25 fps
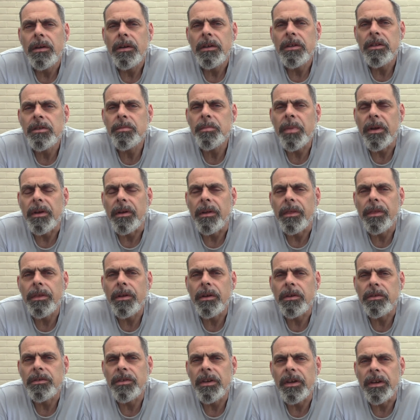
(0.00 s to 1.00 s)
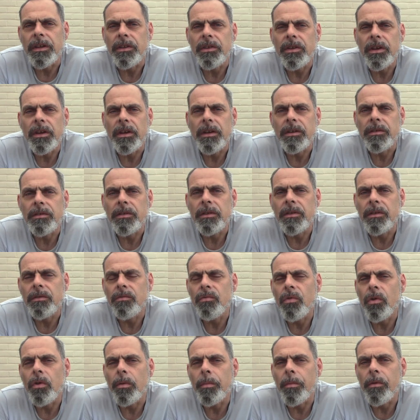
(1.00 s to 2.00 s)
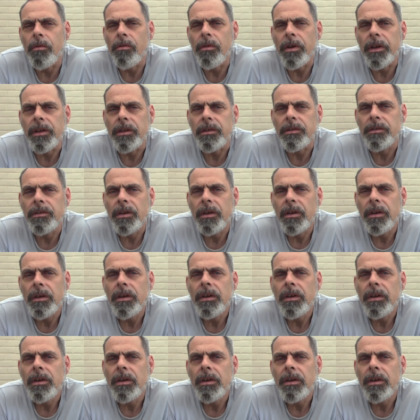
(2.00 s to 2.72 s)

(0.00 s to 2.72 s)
spent 13 years in the Royal Marines,